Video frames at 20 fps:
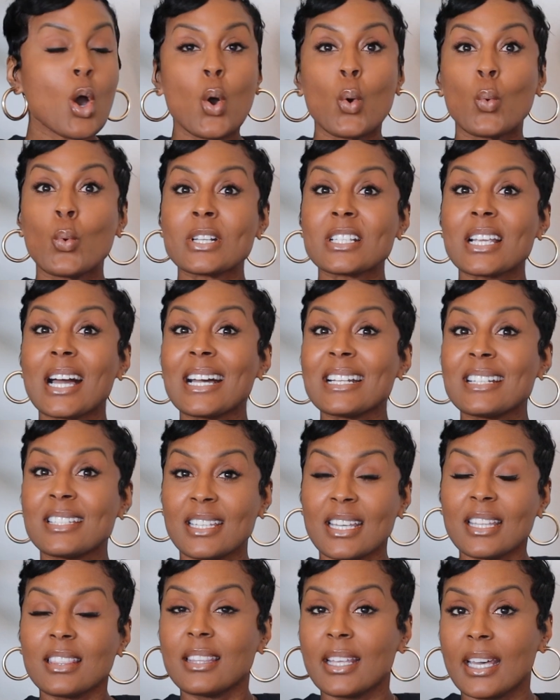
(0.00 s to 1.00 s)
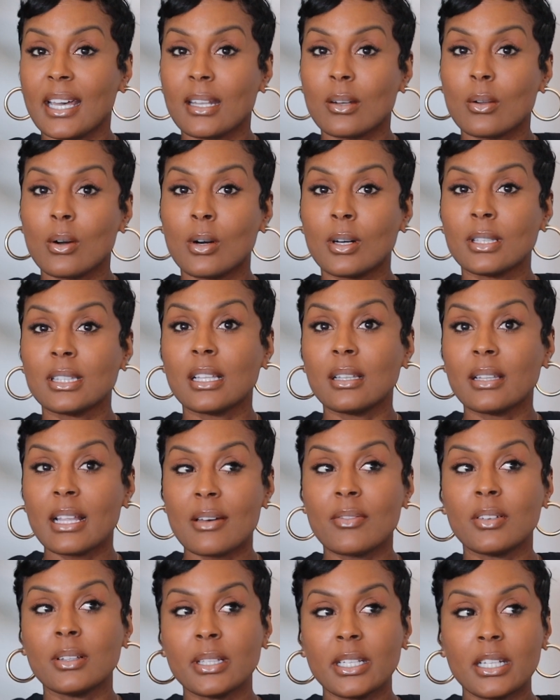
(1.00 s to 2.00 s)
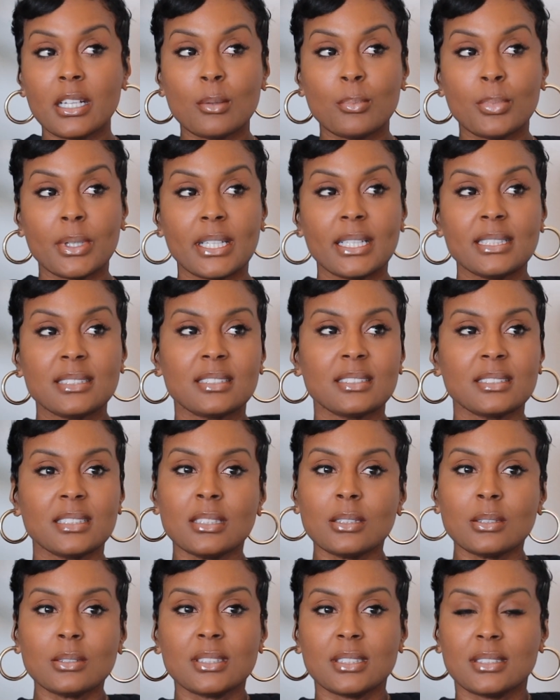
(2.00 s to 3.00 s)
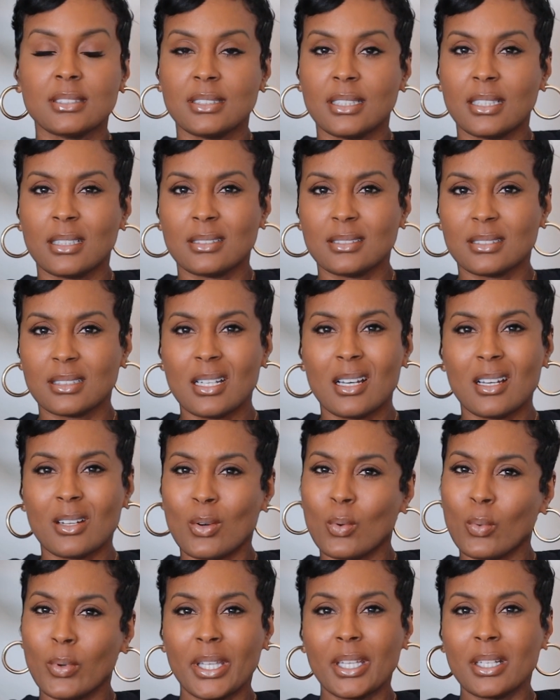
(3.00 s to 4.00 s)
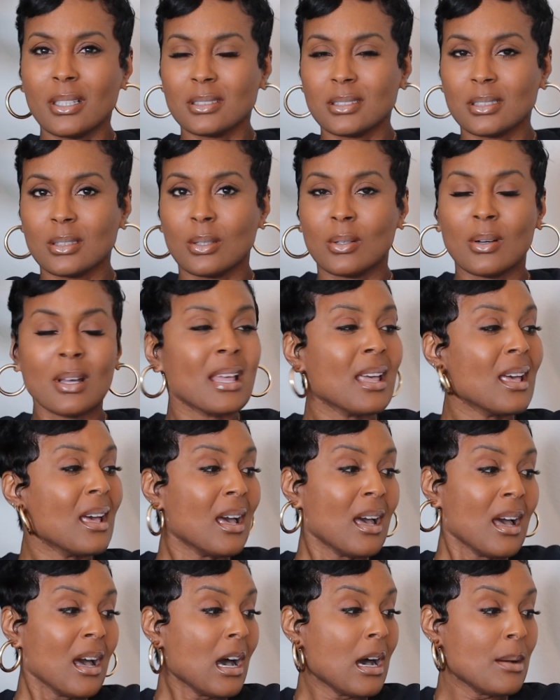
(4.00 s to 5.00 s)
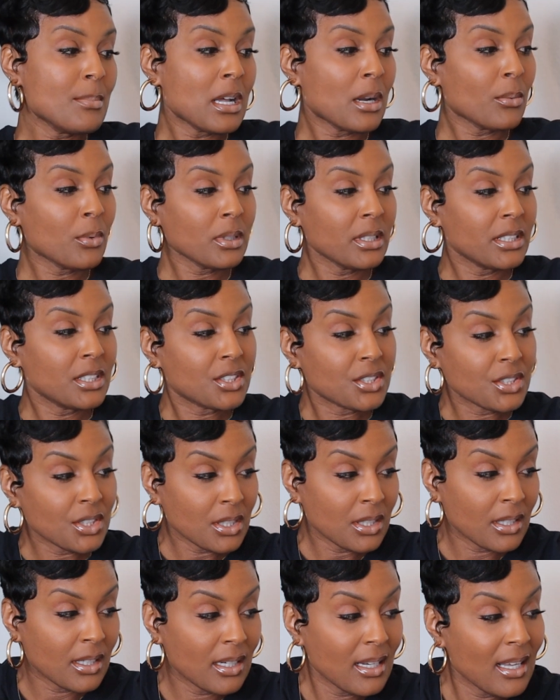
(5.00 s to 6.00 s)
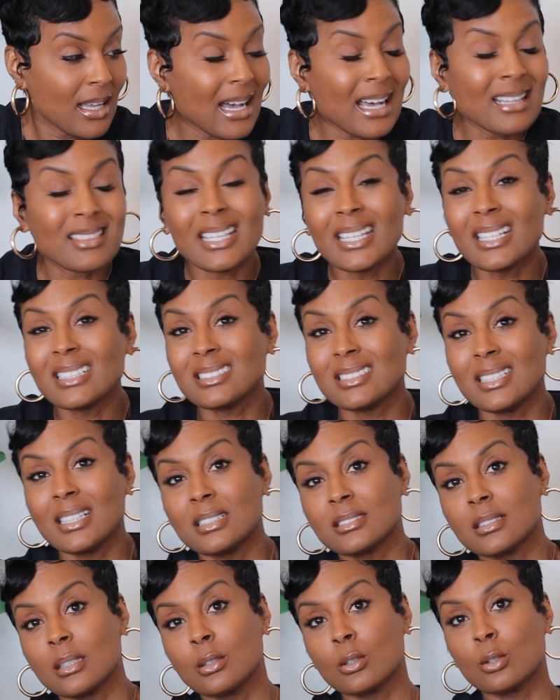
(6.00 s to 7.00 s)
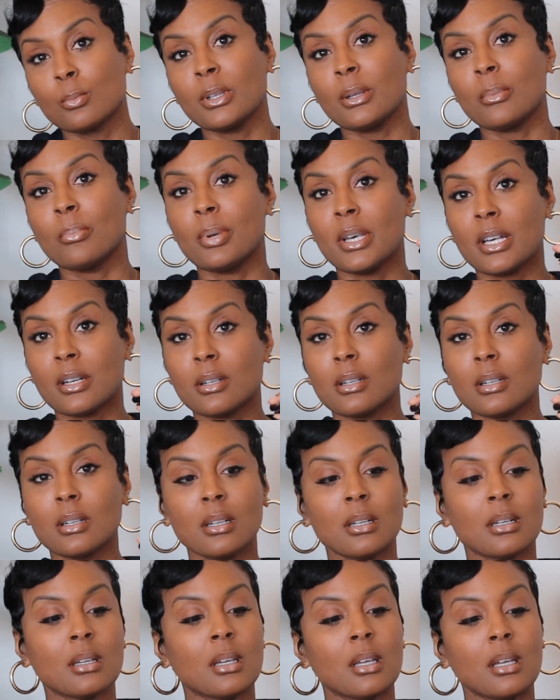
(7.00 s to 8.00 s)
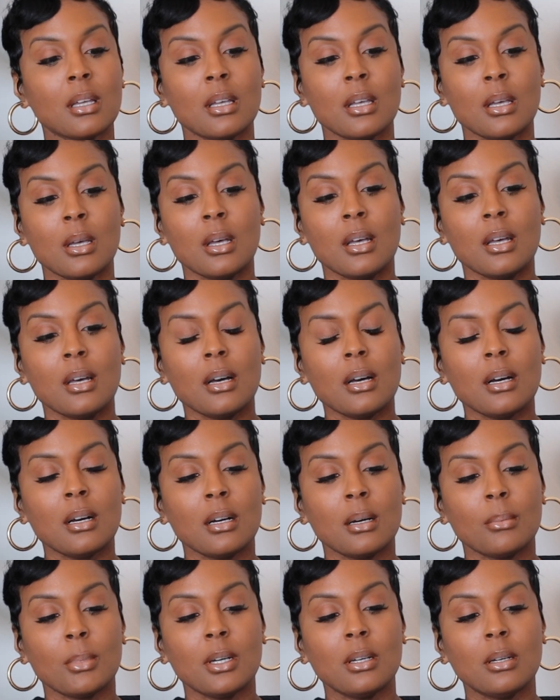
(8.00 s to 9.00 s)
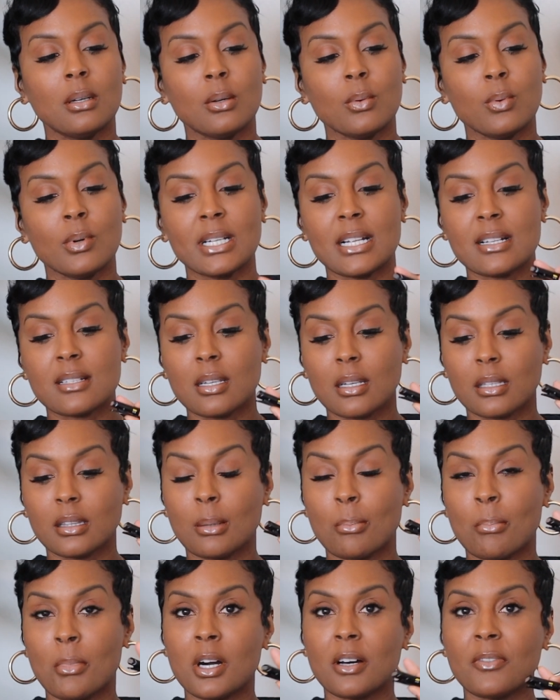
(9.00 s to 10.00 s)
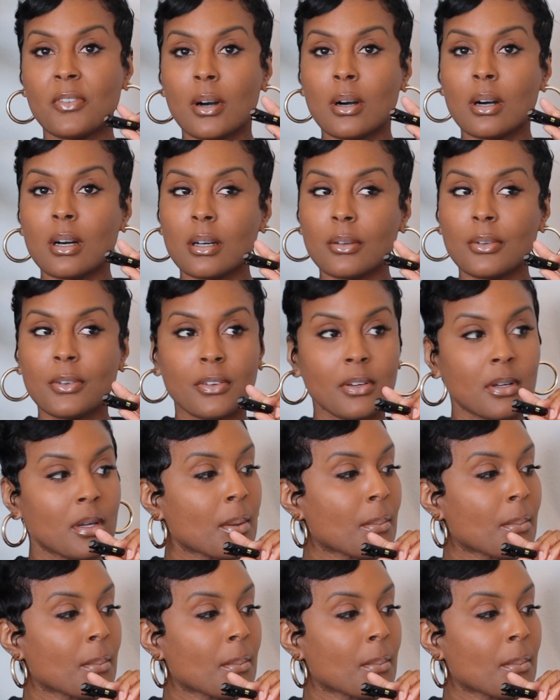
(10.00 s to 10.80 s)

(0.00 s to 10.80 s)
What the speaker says: which I did that on the lavalier, but it still just sounds kind of weird. So I'm not really sure. I think it sounds a little bit better when I took the muff off,